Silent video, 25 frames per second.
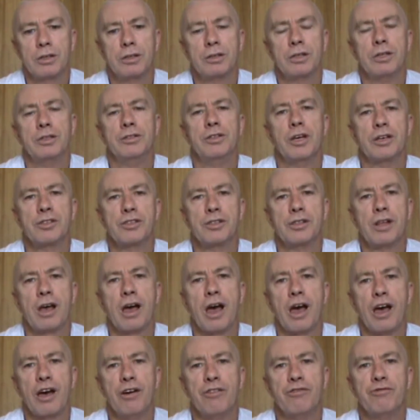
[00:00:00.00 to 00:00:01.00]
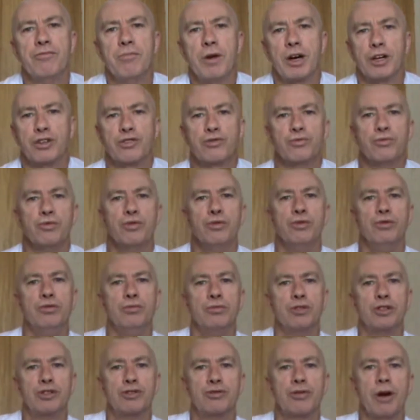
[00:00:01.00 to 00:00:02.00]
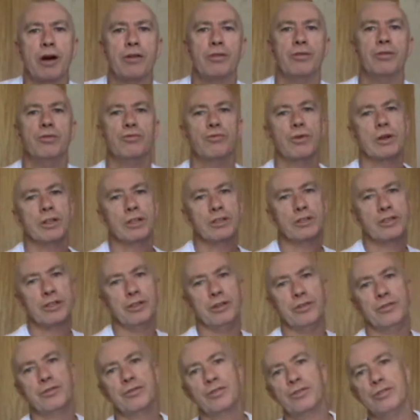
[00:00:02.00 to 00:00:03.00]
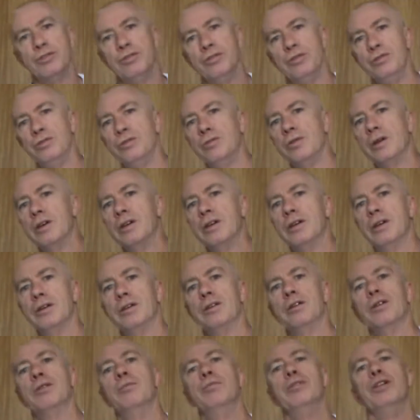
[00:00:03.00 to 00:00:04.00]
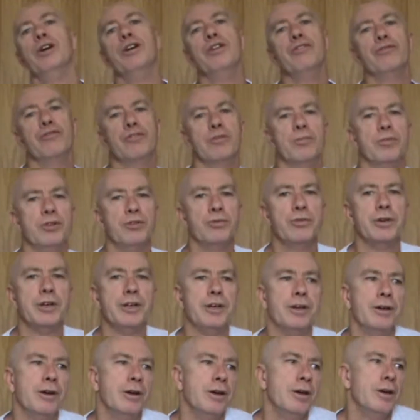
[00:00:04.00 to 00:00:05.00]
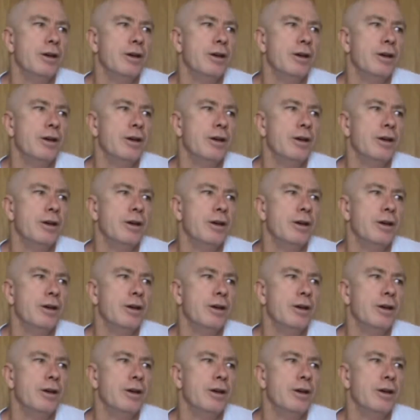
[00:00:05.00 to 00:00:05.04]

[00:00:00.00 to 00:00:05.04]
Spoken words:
it doesn't have much room to travel relative to a blow from the rear.